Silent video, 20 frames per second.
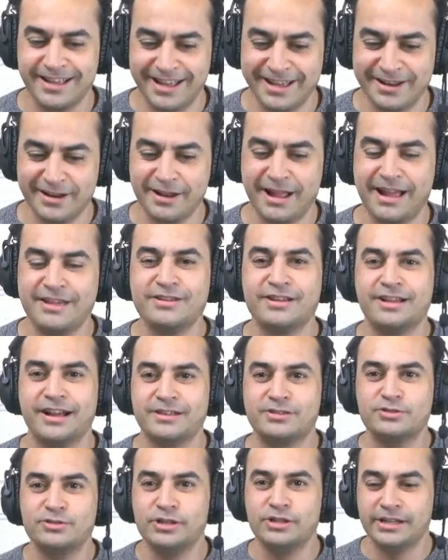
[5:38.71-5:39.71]
I don't know how you
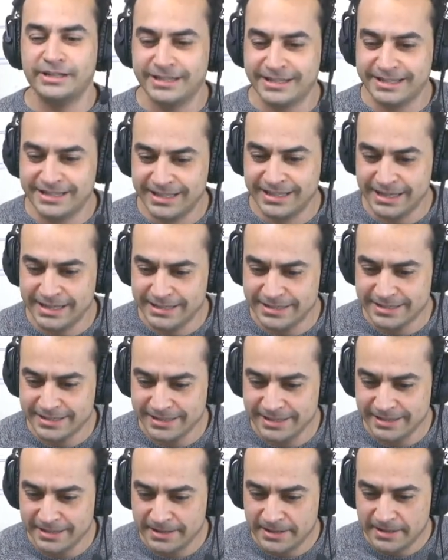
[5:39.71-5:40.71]
guys call it in the States.
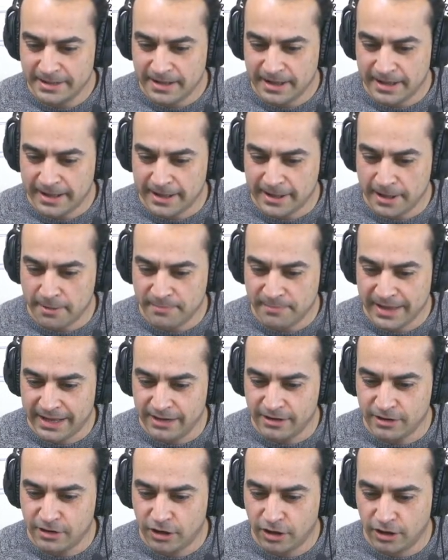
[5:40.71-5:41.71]

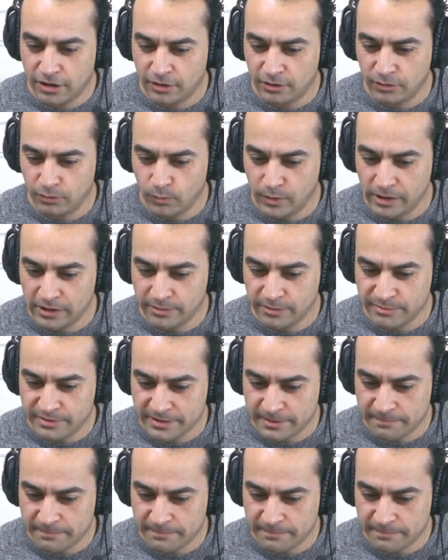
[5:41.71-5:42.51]
Helen Cole, welcome.